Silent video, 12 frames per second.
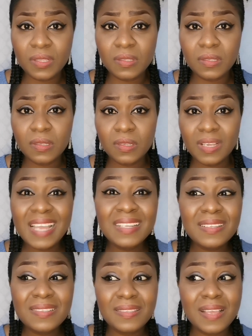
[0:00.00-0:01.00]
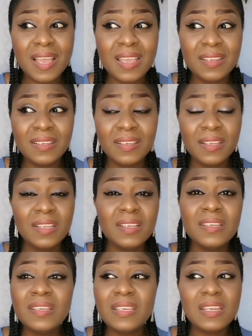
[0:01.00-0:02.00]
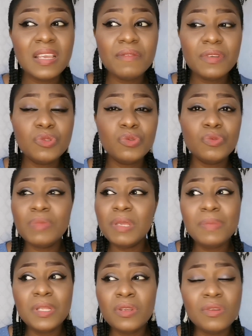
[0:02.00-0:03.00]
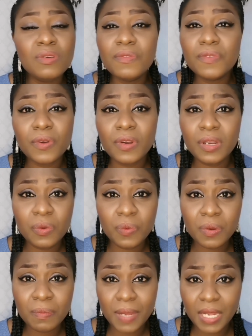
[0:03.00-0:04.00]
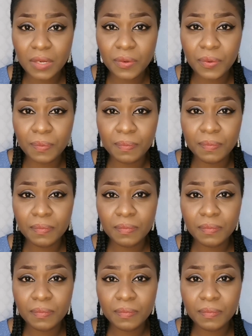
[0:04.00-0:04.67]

it, and decide never to maybe look for anyone back home.